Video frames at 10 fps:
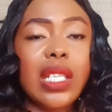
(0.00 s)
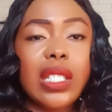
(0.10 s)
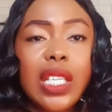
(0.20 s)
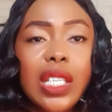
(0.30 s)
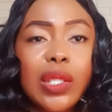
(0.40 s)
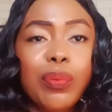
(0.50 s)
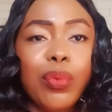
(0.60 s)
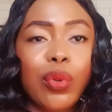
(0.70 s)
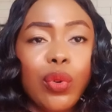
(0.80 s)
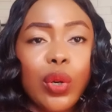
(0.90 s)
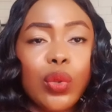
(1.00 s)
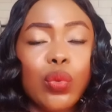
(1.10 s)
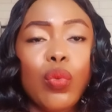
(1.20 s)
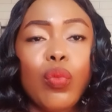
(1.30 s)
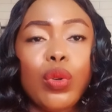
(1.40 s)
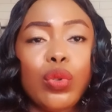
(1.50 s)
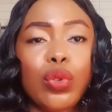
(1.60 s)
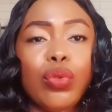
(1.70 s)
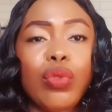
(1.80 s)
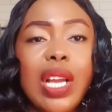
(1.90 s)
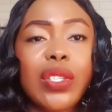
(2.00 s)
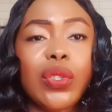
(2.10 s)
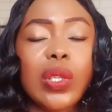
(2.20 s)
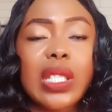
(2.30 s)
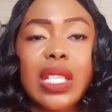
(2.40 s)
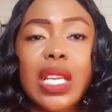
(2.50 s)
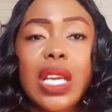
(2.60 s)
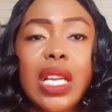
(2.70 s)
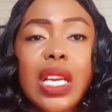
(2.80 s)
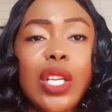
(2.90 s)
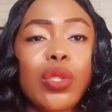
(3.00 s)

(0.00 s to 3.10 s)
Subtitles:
This product will moisturize your skin.